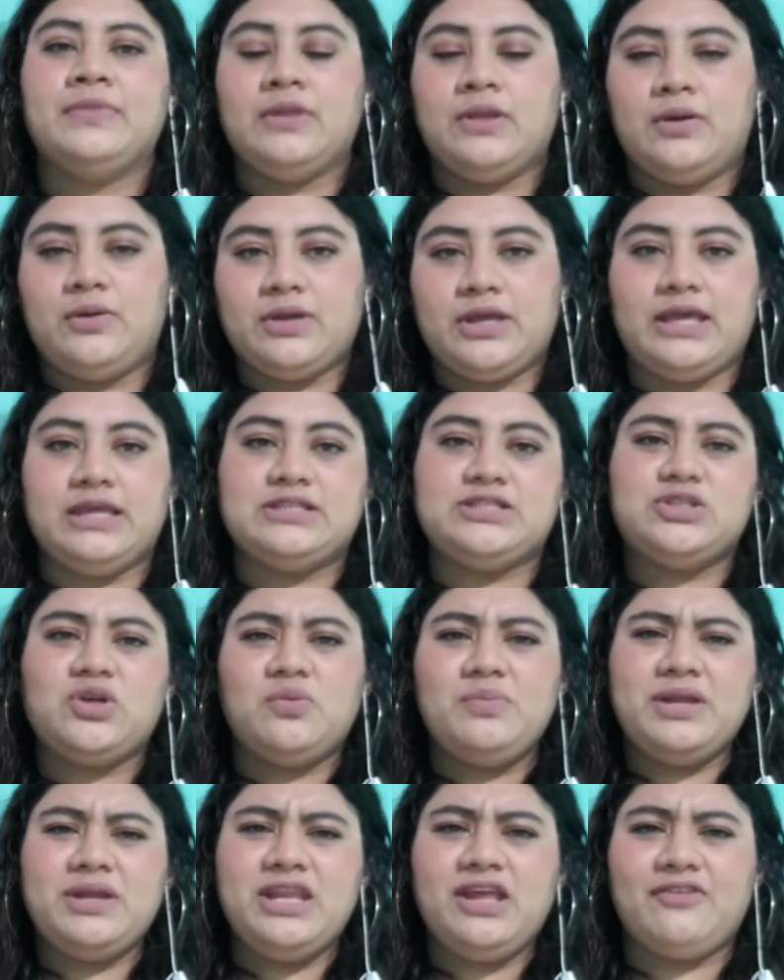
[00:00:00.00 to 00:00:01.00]
Okay, so
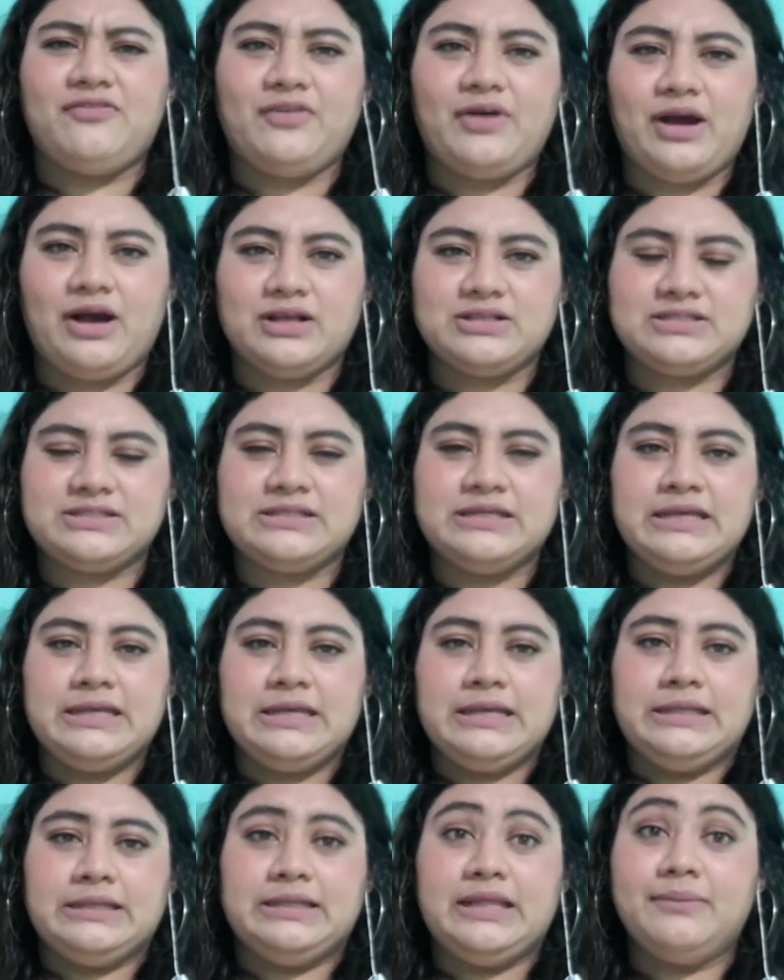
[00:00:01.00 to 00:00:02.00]
many of us,
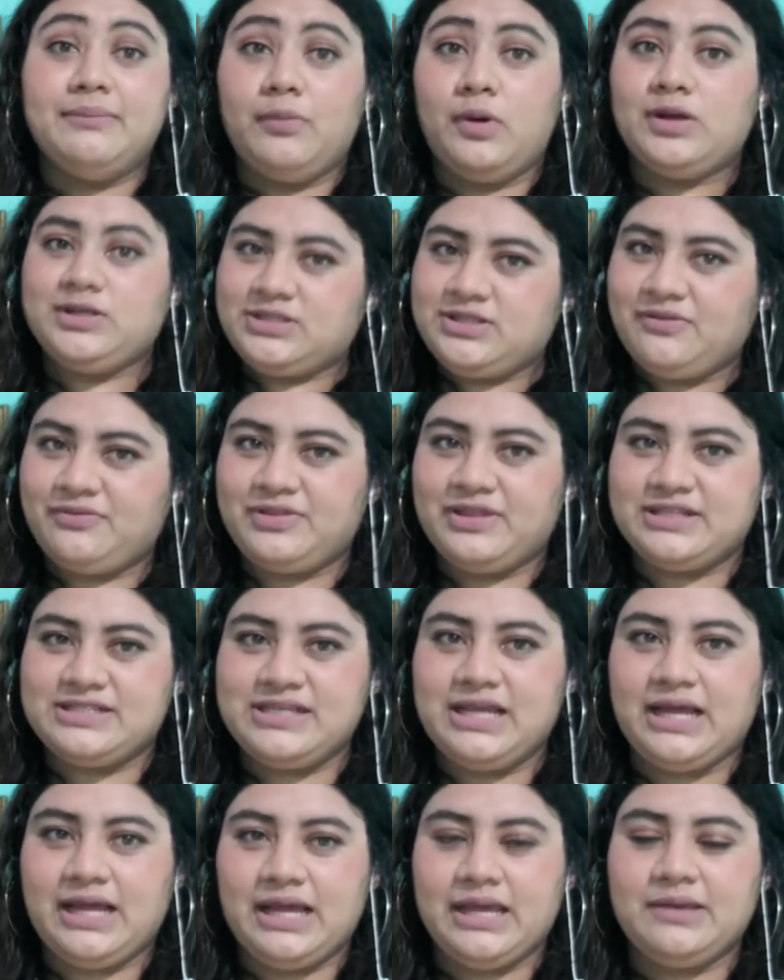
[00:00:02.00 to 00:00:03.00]
the most of the
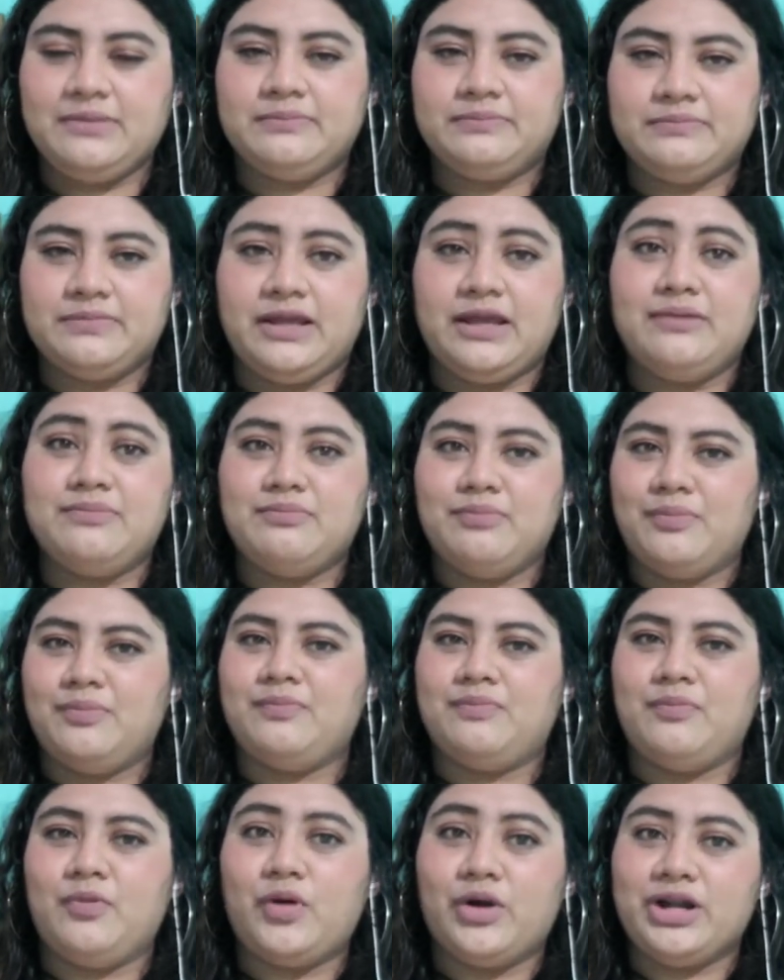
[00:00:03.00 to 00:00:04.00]
time
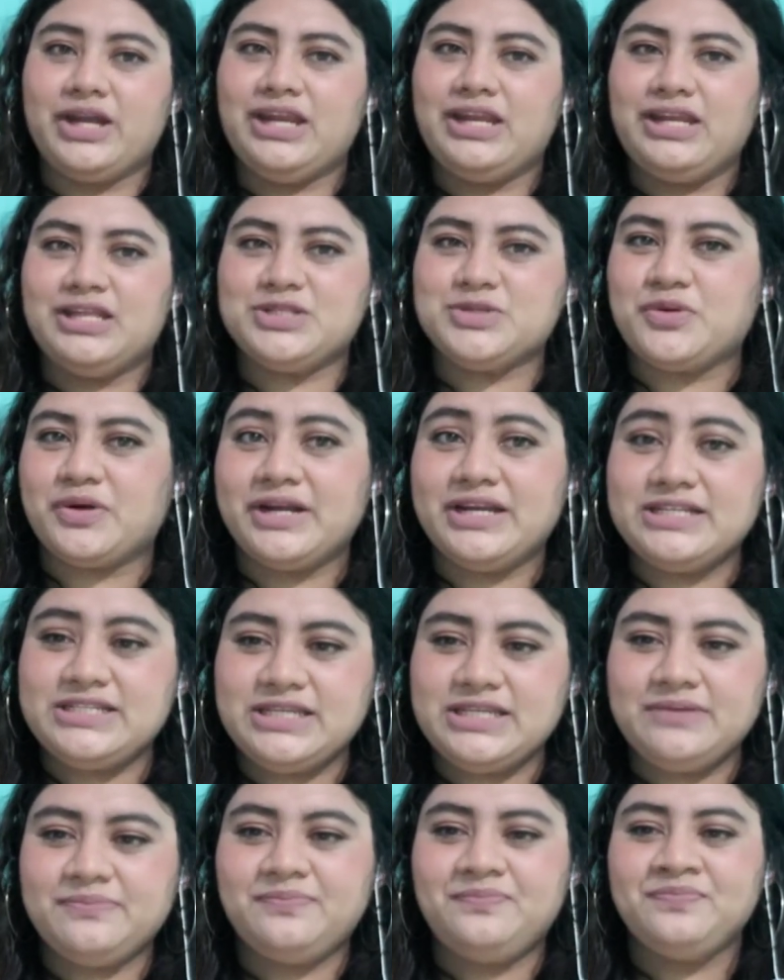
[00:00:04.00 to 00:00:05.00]
and more in this
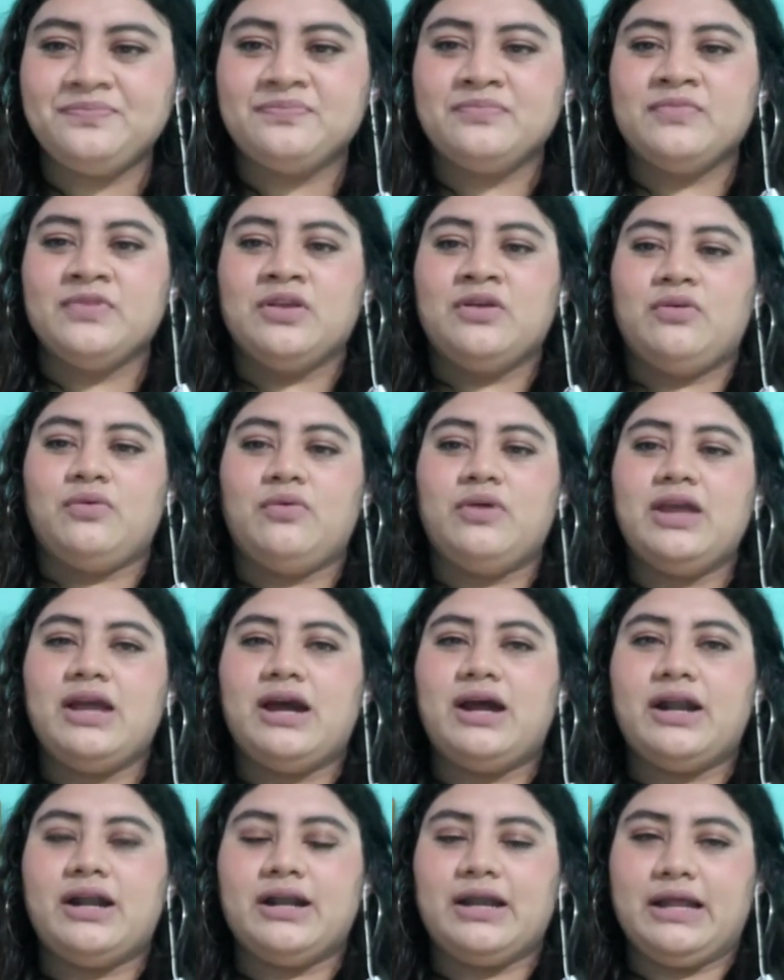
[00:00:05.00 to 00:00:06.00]
quarantine, we
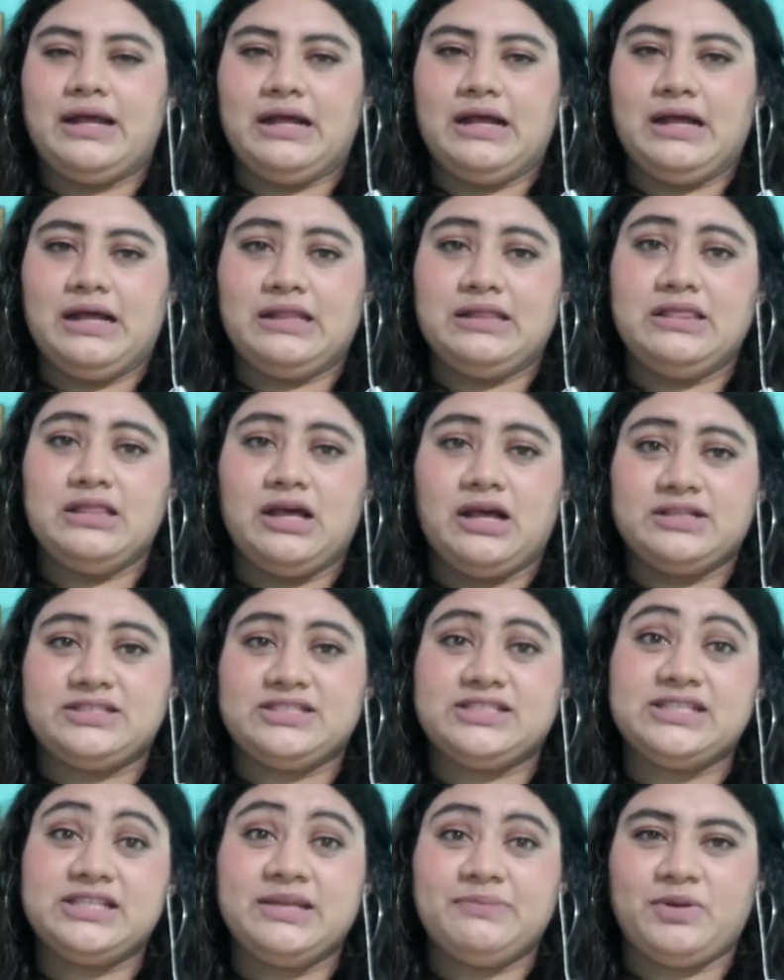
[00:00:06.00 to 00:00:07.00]
are not
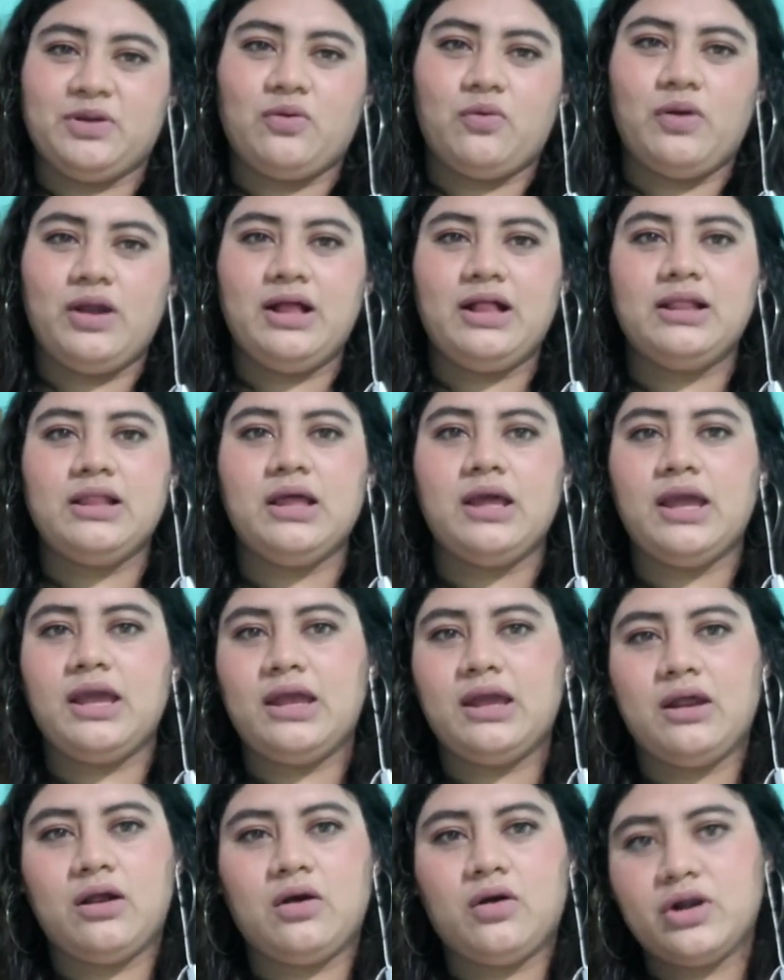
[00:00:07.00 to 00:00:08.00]
sleeping well
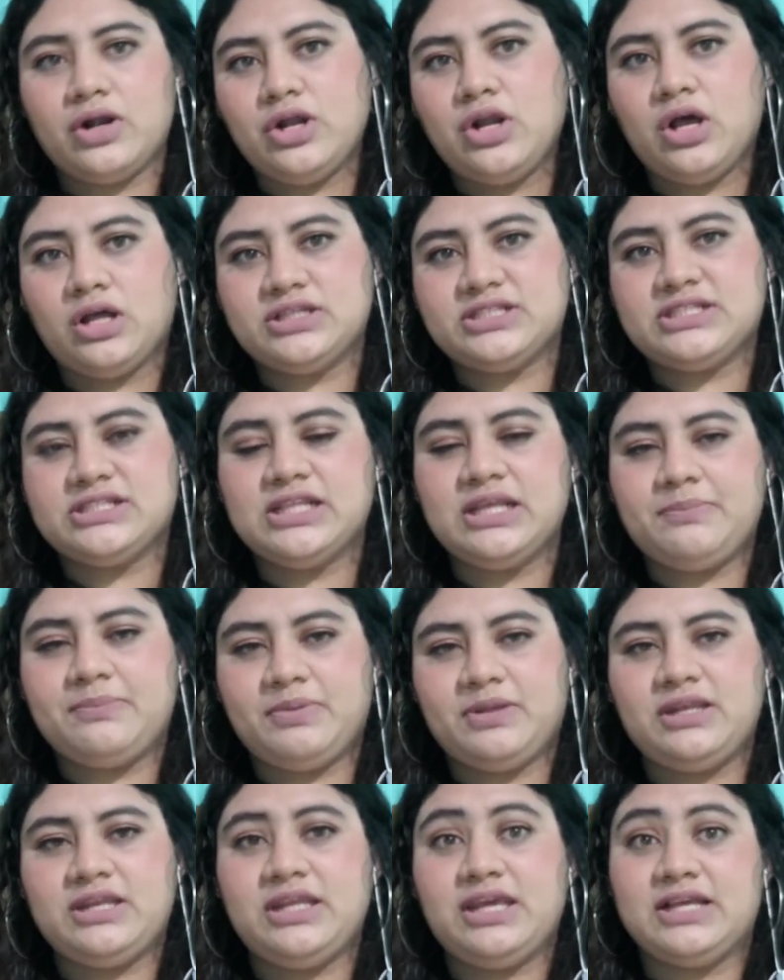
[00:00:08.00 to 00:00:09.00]
or not
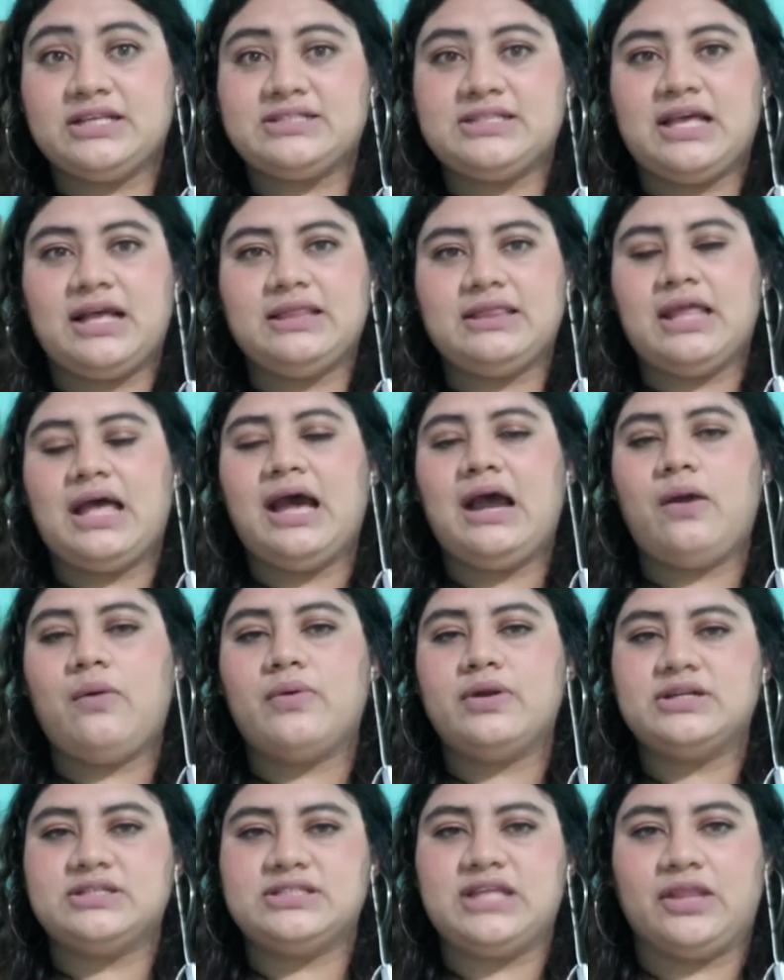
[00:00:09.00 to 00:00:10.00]
sleeping the exact
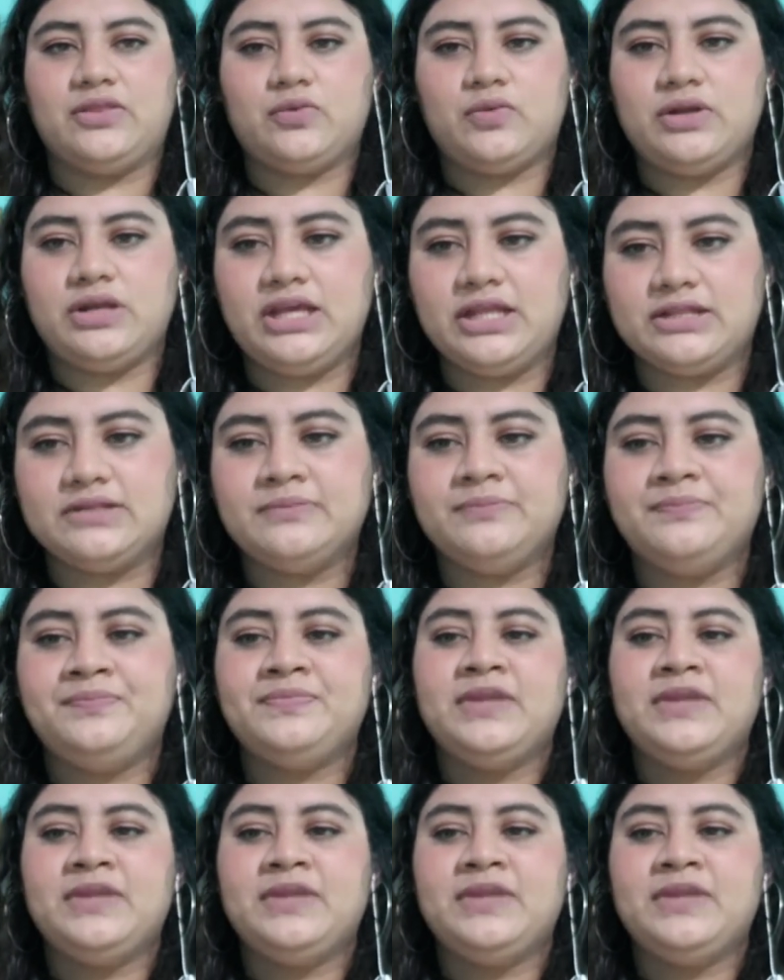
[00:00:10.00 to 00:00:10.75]
hours that we need.